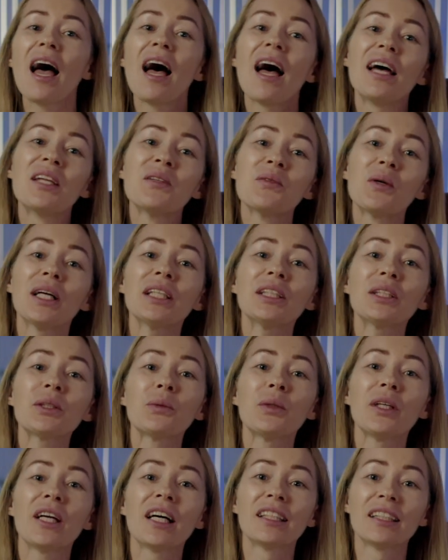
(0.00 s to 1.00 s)
And once
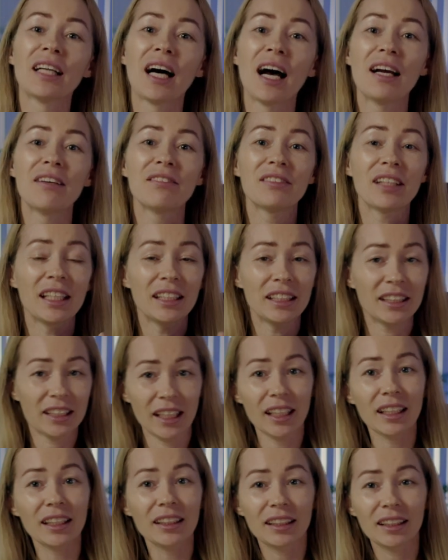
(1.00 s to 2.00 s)
we arrived and
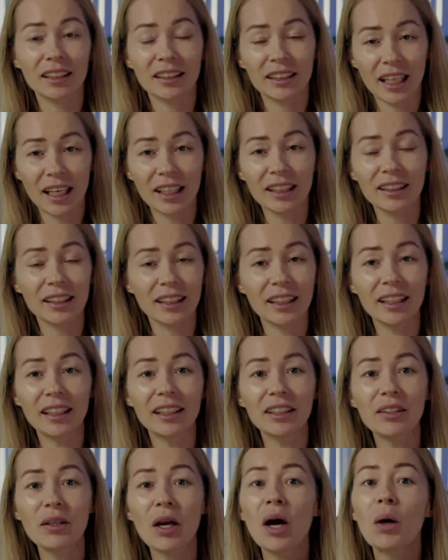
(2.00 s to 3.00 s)
checked
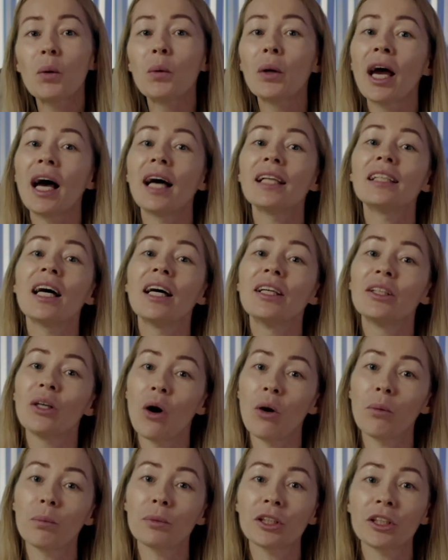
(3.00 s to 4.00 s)
in, we had an
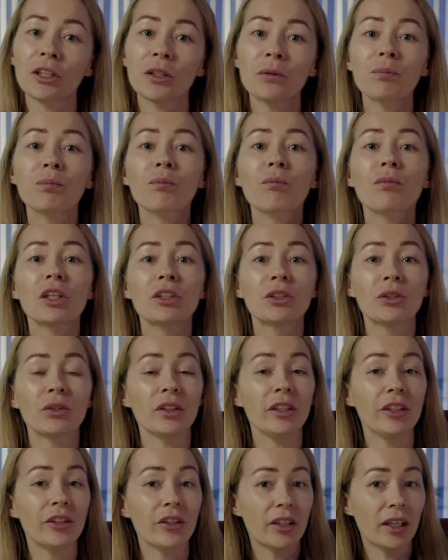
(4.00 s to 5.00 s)
option
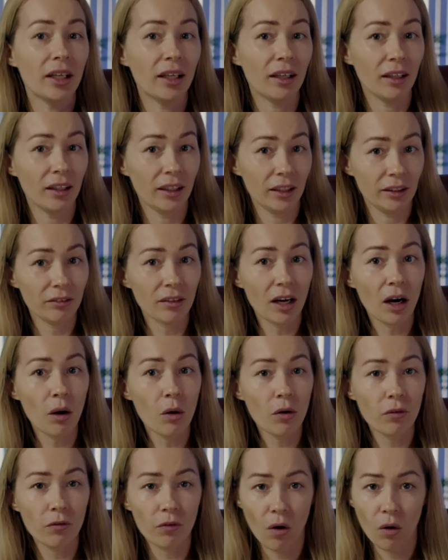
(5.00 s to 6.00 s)
to either leave
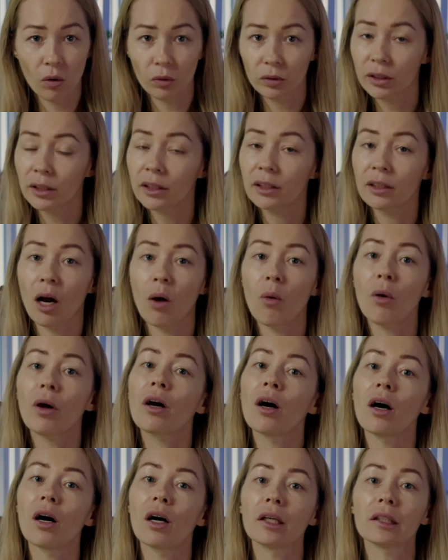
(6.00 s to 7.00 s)
our phones in our
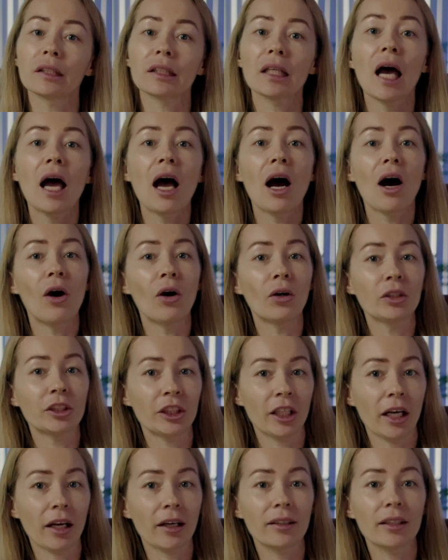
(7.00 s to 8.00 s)
cars or
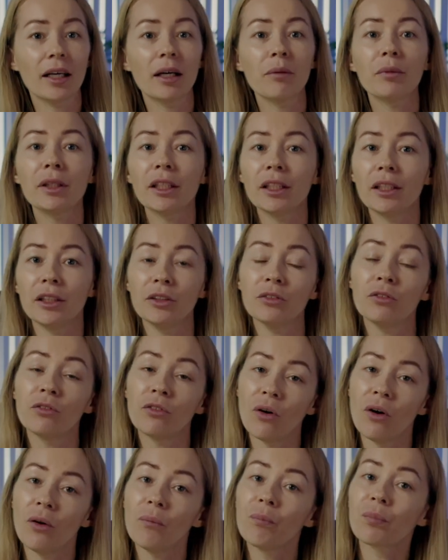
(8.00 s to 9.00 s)
check them in
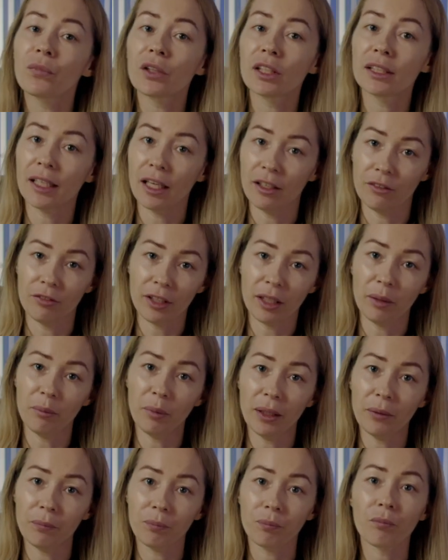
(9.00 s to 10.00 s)
for
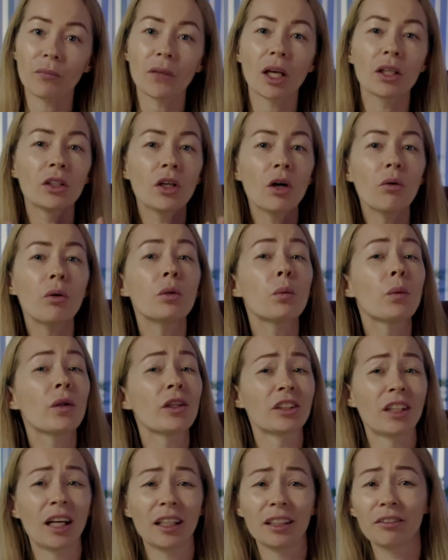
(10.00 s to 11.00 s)
safekeeping. No one
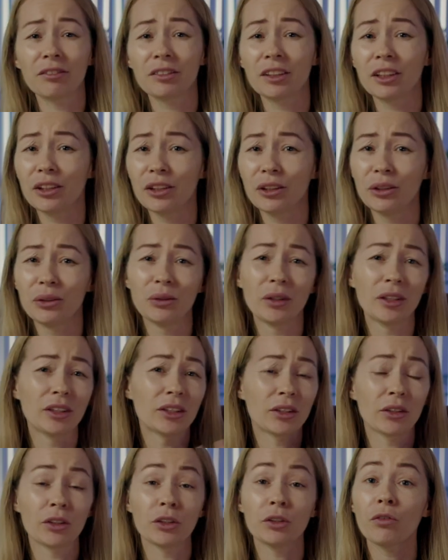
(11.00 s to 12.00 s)
will run up to you
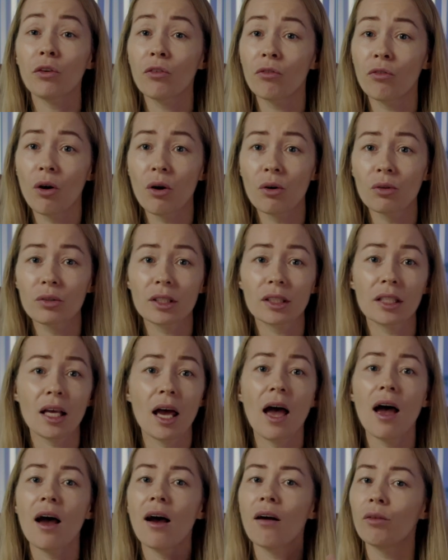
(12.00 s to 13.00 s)
and search for phones.
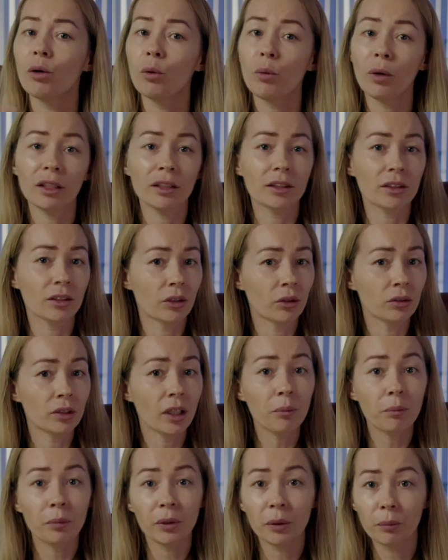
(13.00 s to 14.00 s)
Everyone is
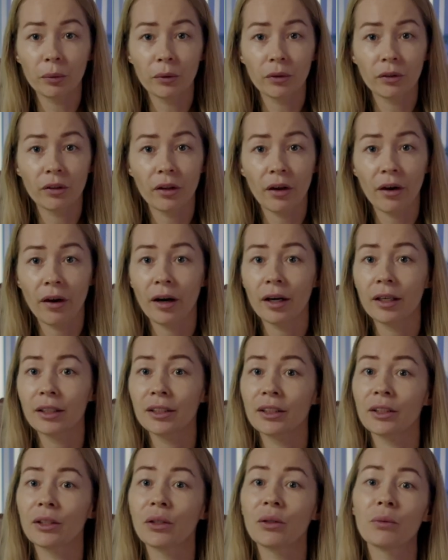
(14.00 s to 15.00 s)
grown-up people there,
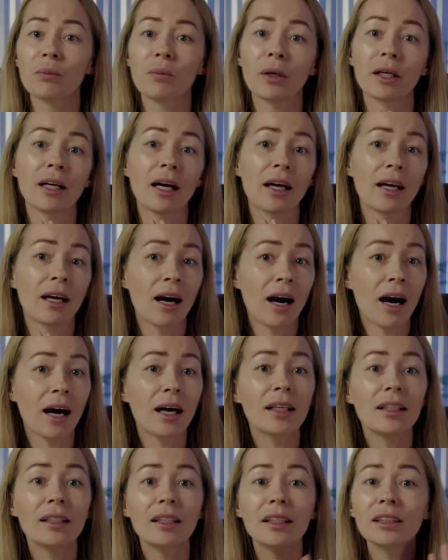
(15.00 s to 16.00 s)
but I
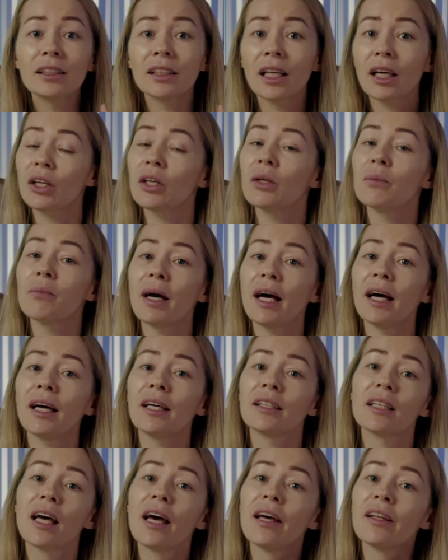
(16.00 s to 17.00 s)
highly
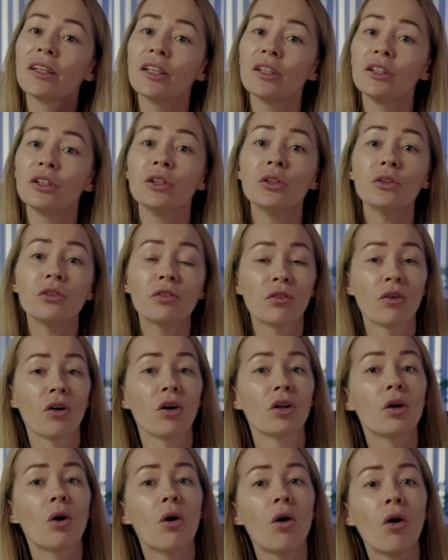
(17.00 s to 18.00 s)
recommend that you
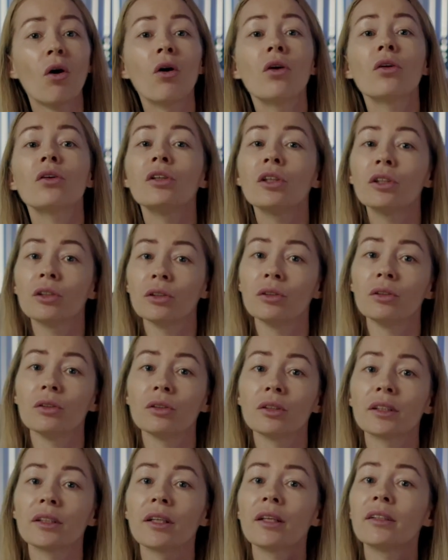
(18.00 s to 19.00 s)
follow all the
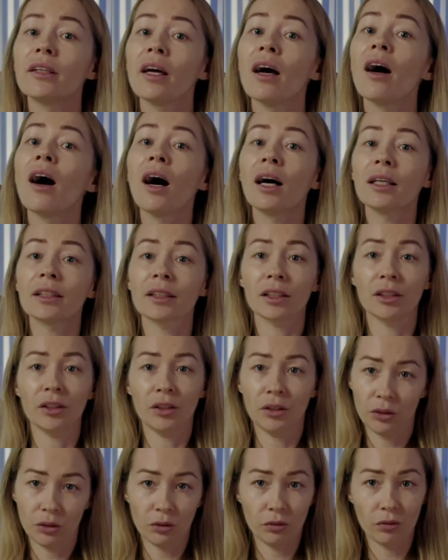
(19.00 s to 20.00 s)
rules that they are asking
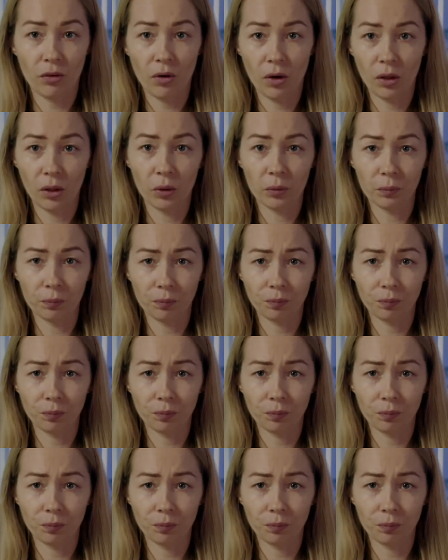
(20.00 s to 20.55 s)
you to follow.